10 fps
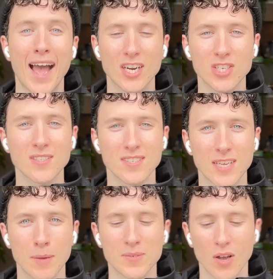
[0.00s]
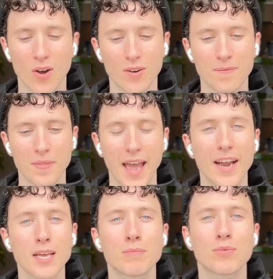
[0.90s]
action steps on how
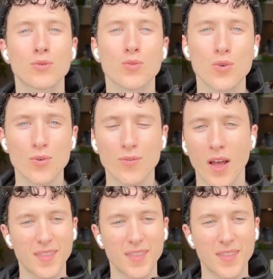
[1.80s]
to improve